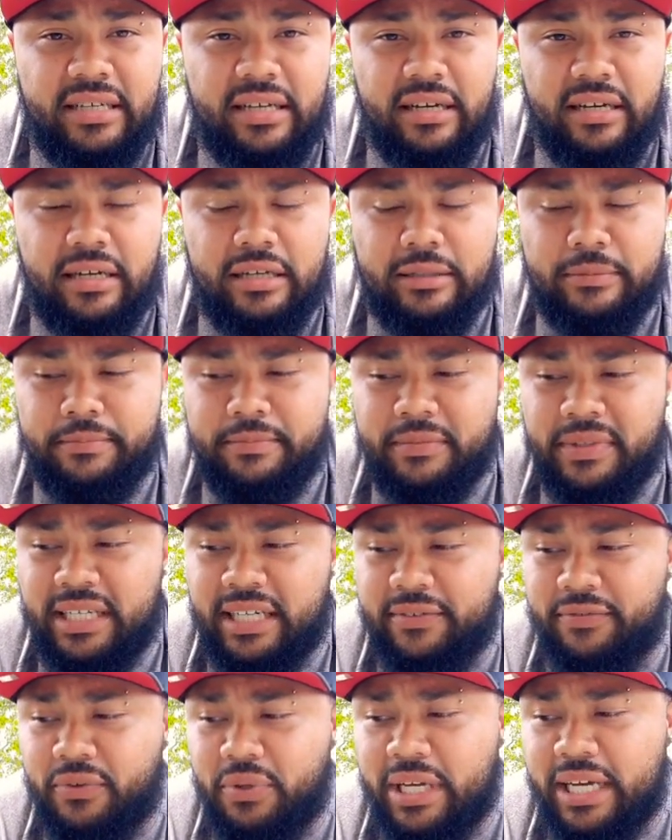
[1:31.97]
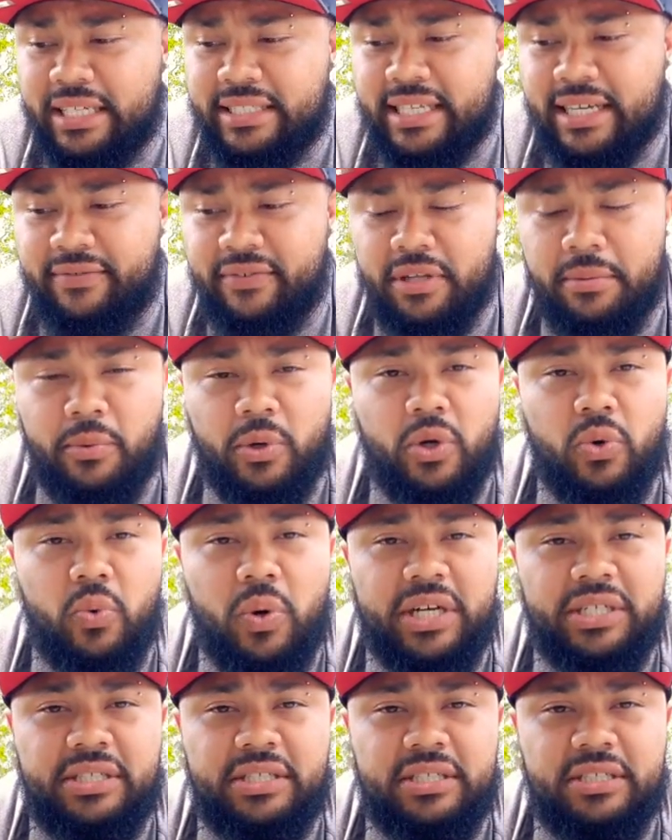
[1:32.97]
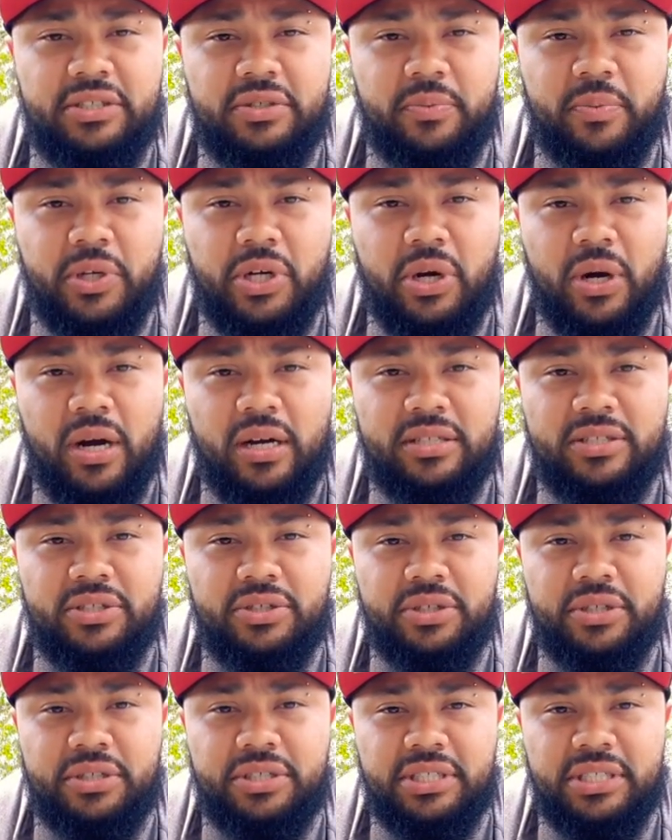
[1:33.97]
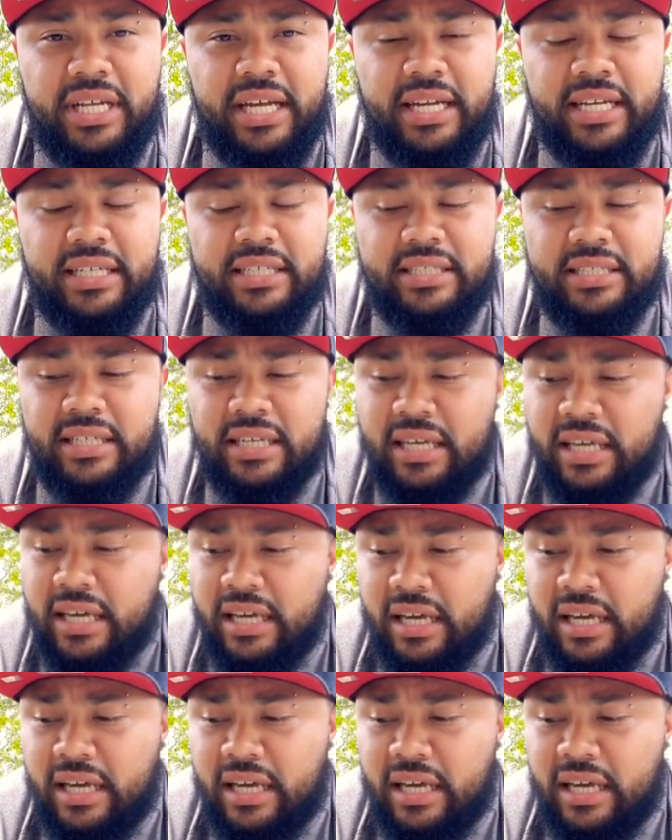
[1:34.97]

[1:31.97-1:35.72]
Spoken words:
And if you guys have any more questions in regards to your genetics,